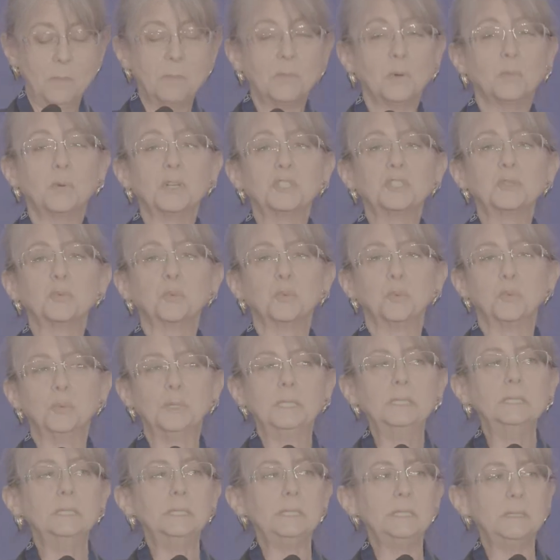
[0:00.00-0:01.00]
But what's
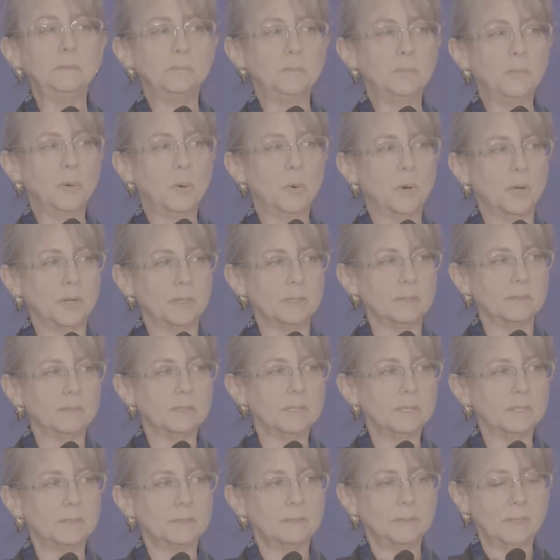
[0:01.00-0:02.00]
really
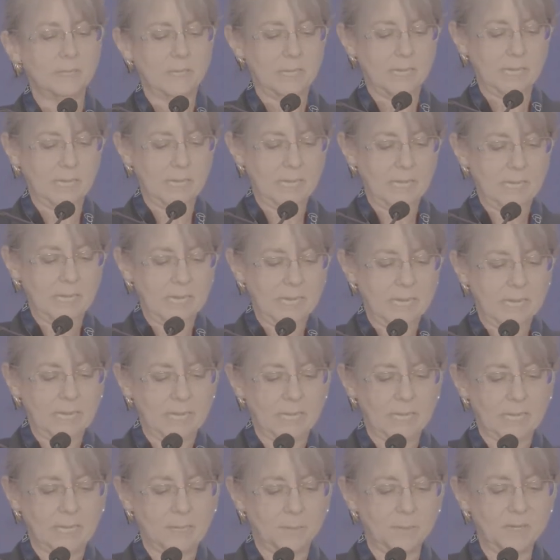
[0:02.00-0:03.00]
important
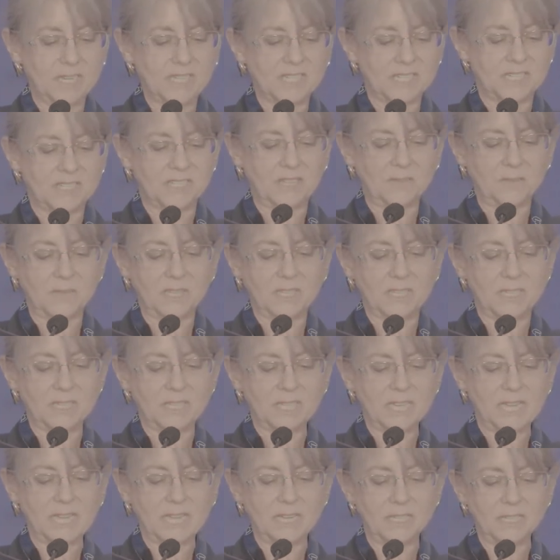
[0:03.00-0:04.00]
is that the
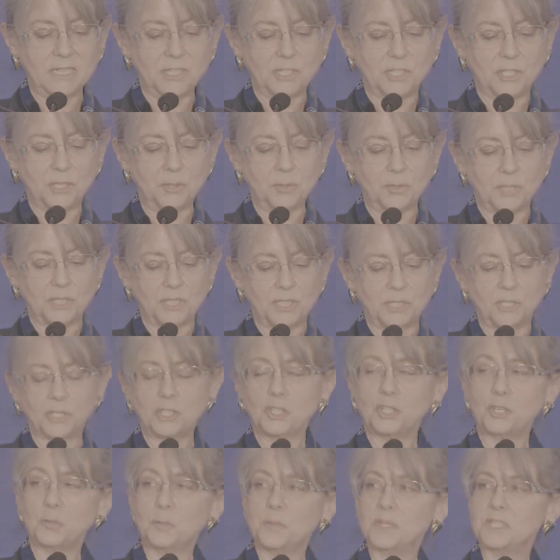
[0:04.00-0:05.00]
intended use
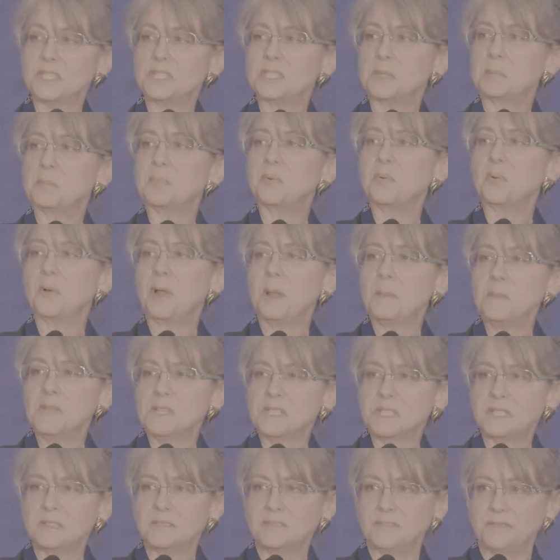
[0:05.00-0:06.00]
determines the
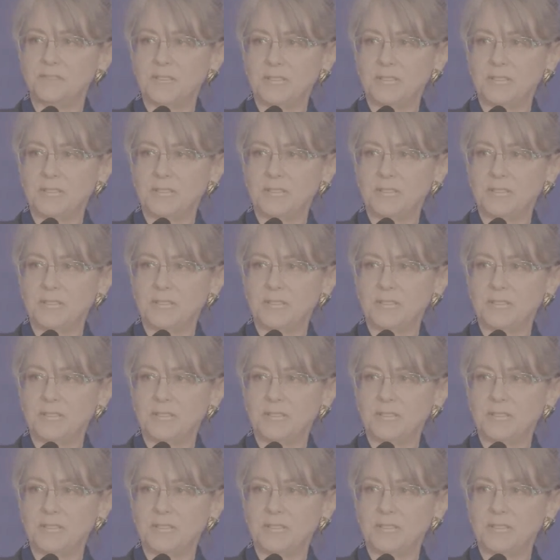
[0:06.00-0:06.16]
premise of